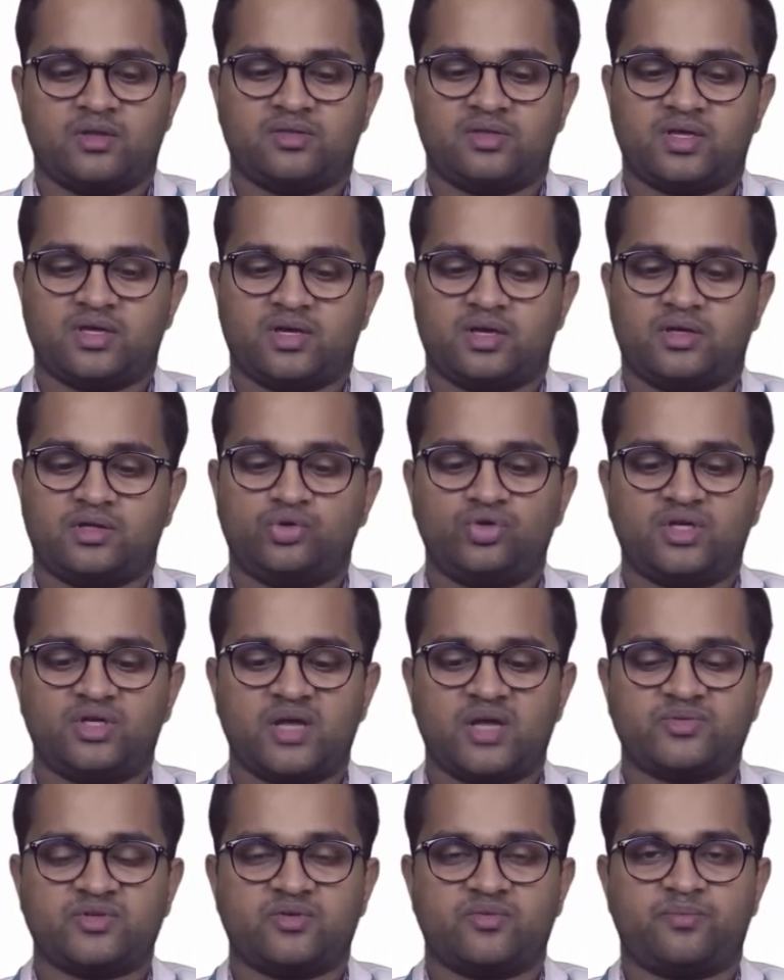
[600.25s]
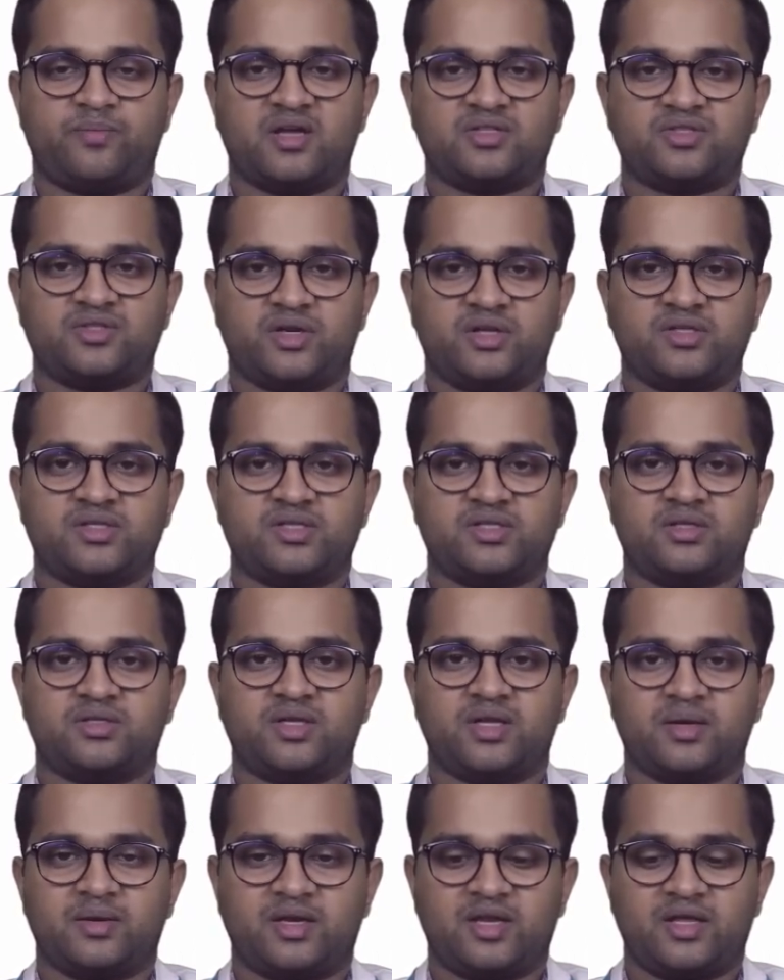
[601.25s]
There are two types of
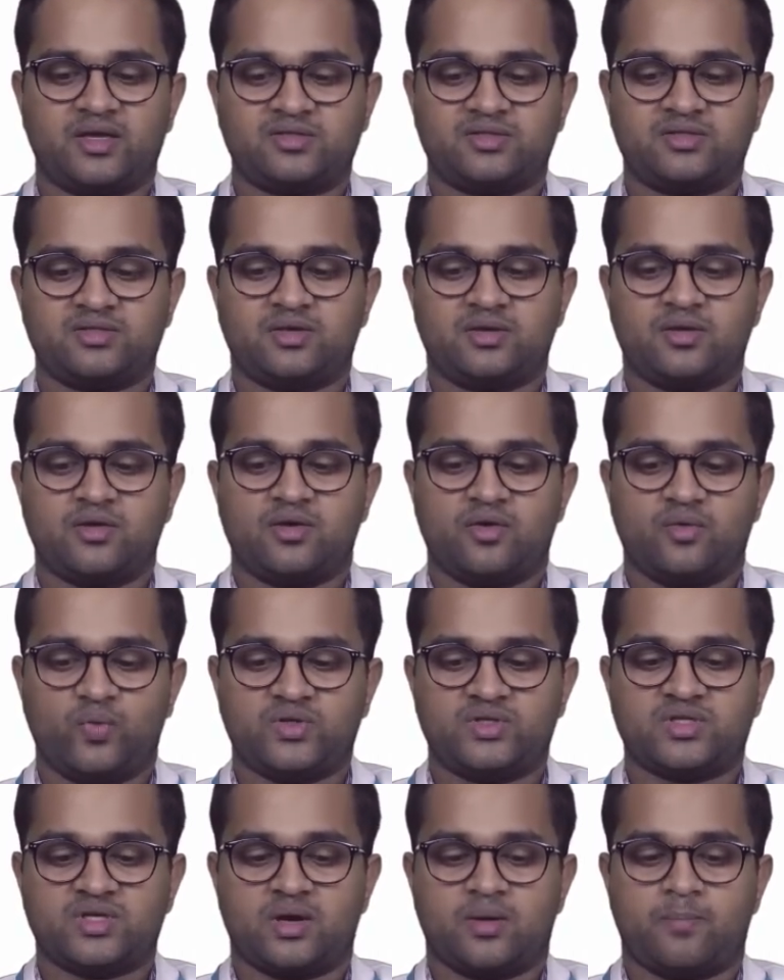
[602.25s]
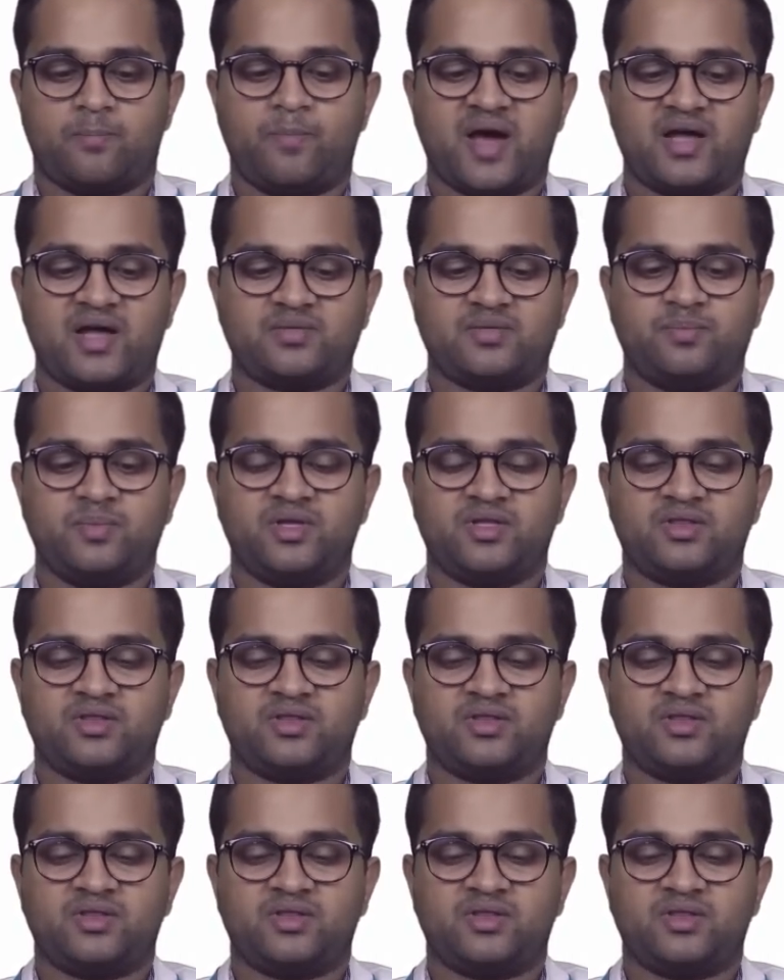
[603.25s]
pasteurization techniques, which are batch